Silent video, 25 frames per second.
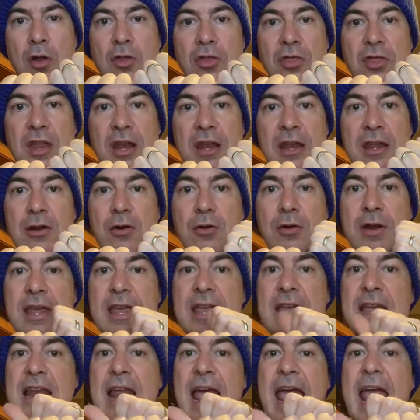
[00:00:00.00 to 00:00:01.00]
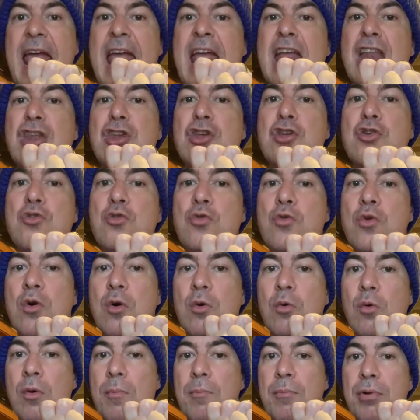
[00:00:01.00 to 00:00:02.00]
the little kid and you
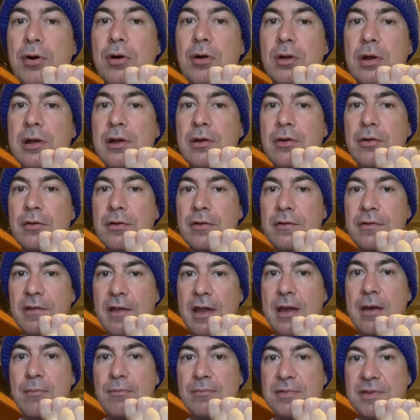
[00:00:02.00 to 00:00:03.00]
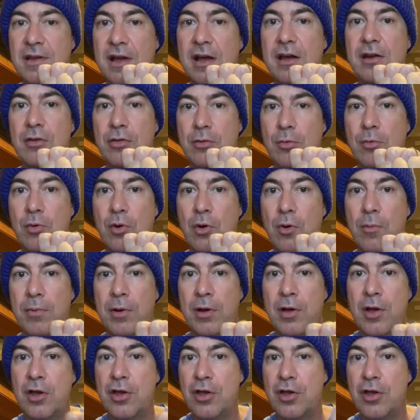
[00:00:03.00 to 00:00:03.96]
were pulling on the same side of the rope.